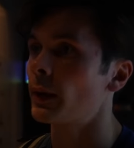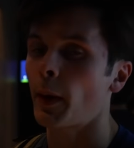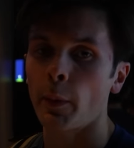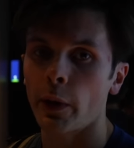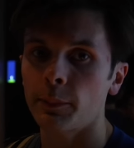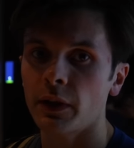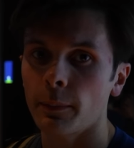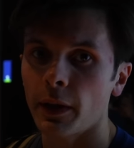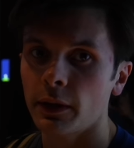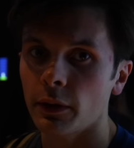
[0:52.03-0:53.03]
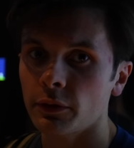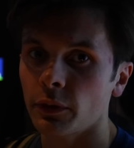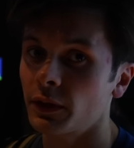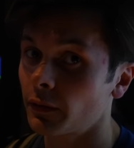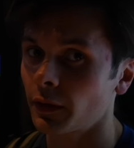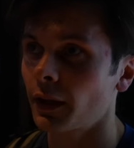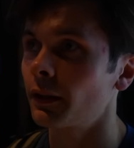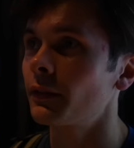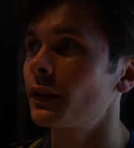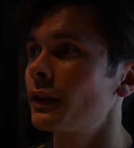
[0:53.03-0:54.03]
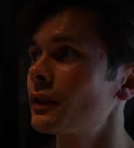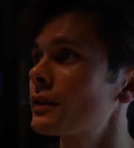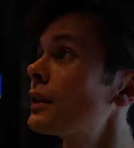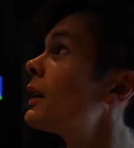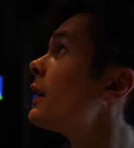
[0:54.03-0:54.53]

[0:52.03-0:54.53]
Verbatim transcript: I'm on my way up to the penthouse for a different kind of fitness.